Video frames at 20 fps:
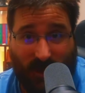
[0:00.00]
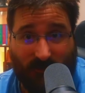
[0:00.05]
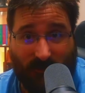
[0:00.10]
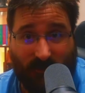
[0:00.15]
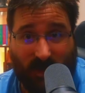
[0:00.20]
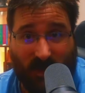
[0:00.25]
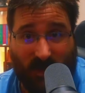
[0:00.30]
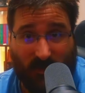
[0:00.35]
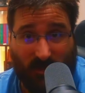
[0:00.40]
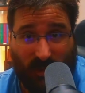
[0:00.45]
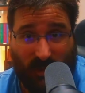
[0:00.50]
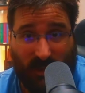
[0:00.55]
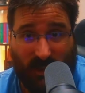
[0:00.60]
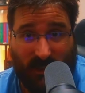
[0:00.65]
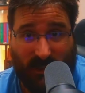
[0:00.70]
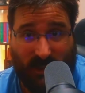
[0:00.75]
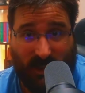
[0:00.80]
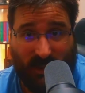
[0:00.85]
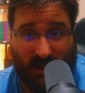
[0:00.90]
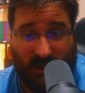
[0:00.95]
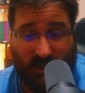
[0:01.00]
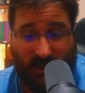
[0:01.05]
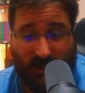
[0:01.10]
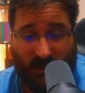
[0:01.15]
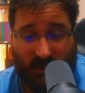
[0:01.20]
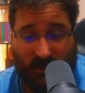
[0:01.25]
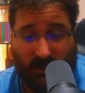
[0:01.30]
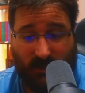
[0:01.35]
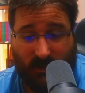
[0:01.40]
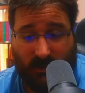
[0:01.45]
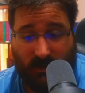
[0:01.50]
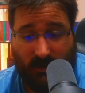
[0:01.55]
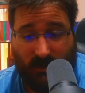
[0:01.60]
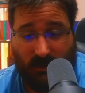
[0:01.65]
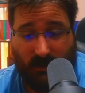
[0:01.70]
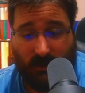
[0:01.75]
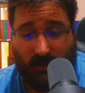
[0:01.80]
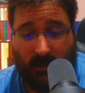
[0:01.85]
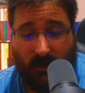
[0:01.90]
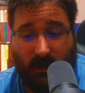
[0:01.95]
availability.
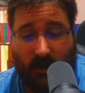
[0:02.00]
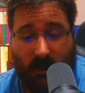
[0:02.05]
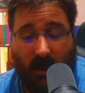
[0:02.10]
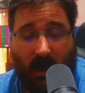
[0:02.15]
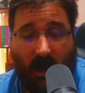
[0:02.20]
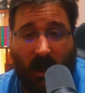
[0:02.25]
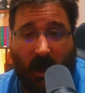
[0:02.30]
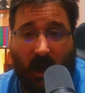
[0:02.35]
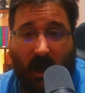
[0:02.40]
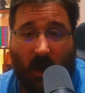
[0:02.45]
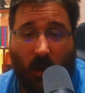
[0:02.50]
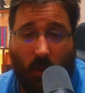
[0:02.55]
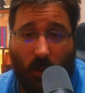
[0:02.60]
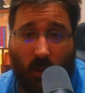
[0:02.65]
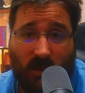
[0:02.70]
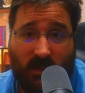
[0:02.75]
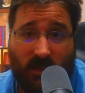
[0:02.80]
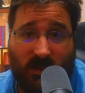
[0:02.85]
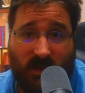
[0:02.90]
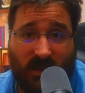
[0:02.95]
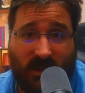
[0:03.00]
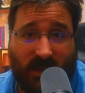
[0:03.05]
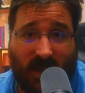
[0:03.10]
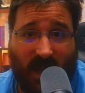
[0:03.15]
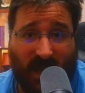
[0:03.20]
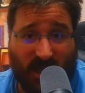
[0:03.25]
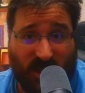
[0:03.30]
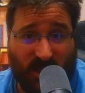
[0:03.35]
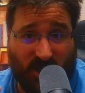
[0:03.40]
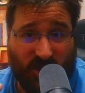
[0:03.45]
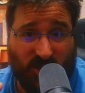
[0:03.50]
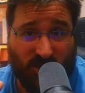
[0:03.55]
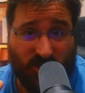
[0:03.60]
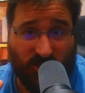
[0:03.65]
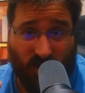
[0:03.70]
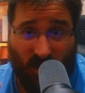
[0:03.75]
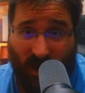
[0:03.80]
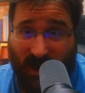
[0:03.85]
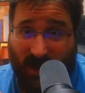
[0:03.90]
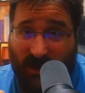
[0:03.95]
I want to say
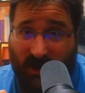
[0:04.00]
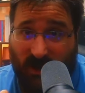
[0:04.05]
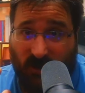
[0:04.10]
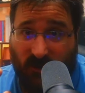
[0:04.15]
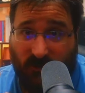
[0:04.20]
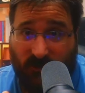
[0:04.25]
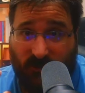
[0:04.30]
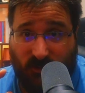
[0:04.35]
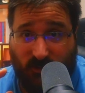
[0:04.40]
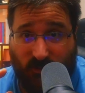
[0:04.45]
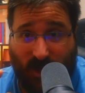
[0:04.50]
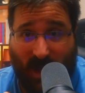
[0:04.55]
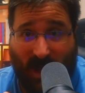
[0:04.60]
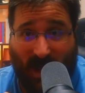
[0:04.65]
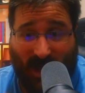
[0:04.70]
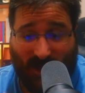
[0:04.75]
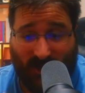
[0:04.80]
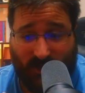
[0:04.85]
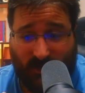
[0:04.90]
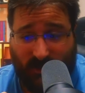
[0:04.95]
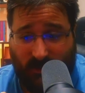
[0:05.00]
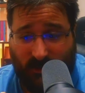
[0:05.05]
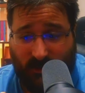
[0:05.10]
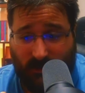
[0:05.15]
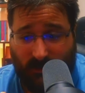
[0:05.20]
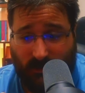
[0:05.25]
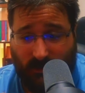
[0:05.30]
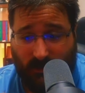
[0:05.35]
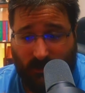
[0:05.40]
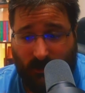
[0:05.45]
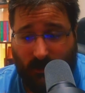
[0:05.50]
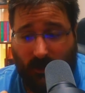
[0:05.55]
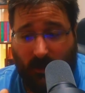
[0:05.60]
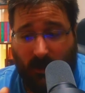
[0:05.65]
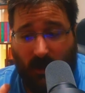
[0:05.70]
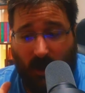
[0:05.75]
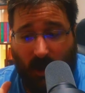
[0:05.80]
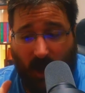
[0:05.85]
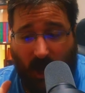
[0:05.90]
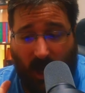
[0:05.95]
straight off the bat,
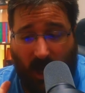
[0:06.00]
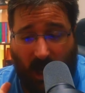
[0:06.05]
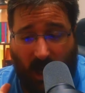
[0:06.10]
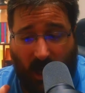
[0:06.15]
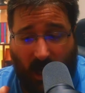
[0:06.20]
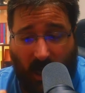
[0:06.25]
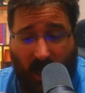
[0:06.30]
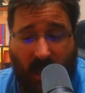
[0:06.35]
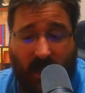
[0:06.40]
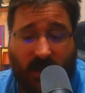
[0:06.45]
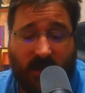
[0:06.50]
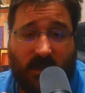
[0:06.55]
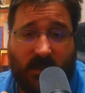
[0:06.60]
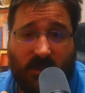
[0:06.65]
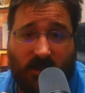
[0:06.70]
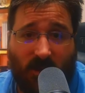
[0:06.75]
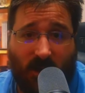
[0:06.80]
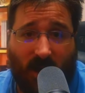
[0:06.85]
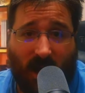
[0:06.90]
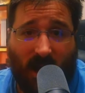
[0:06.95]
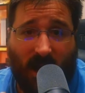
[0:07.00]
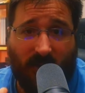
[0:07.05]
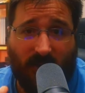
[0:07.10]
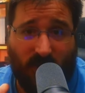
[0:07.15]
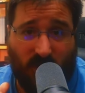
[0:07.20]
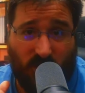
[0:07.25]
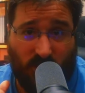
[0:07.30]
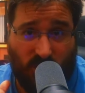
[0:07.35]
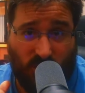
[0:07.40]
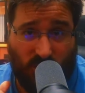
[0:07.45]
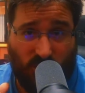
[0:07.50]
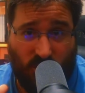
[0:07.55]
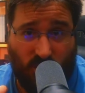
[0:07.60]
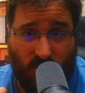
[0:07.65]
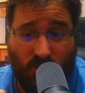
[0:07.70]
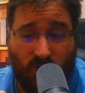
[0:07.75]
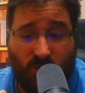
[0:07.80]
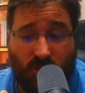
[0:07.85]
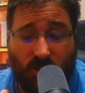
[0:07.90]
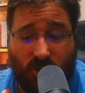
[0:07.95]
unless you have a
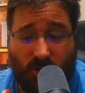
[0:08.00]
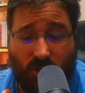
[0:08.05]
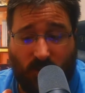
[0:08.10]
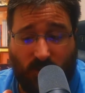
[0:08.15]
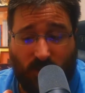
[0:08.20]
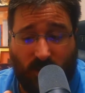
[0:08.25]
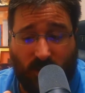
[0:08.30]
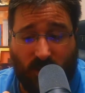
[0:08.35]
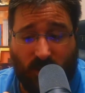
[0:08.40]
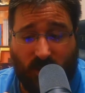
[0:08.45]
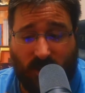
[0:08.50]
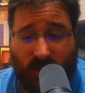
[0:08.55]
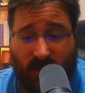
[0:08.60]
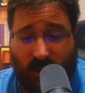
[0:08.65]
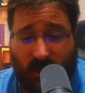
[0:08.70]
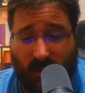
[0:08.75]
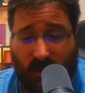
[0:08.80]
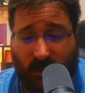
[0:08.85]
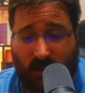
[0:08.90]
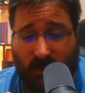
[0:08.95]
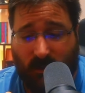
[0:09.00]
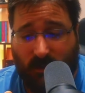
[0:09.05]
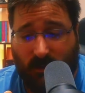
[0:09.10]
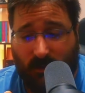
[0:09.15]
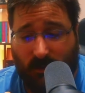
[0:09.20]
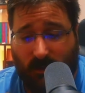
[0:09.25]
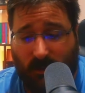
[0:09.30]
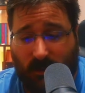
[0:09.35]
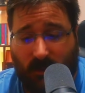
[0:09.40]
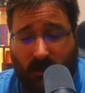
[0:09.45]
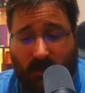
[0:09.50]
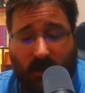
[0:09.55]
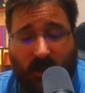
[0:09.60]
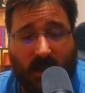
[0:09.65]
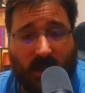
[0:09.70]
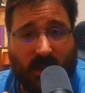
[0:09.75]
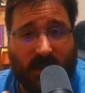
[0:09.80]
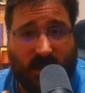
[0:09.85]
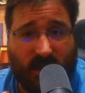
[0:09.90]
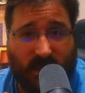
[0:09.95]
huge community,
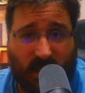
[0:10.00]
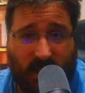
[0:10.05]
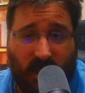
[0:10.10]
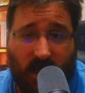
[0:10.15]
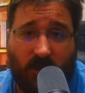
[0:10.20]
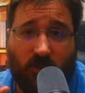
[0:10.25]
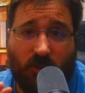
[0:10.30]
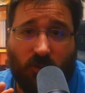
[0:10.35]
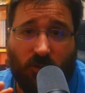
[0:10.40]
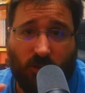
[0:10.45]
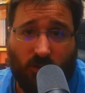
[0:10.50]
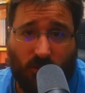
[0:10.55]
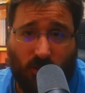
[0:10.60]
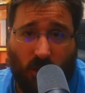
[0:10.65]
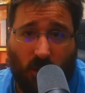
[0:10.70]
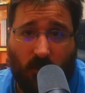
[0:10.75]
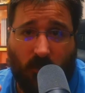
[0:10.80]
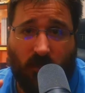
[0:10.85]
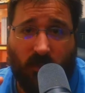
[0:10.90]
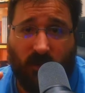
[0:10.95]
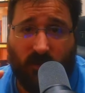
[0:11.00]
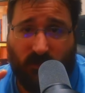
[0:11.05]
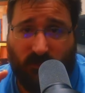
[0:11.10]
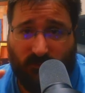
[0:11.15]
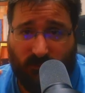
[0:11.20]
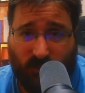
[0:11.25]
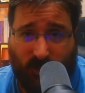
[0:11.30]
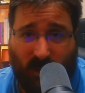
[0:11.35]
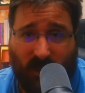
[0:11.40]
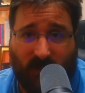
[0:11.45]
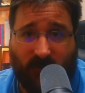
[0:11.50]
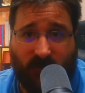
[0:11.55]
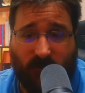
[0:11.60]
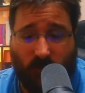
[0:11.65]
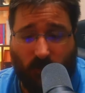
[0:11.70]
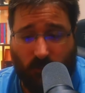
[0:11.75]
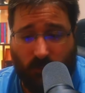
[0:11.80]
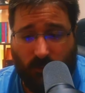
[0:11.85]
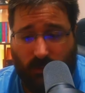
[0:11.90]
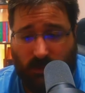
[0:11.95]
stick to the top
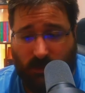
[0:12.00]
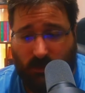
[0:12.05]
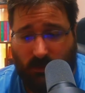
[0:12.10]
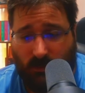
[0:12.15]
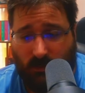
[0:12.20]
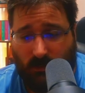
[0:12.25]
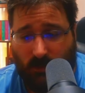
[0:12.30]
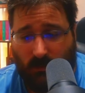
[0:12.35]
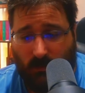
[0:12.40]
platforms.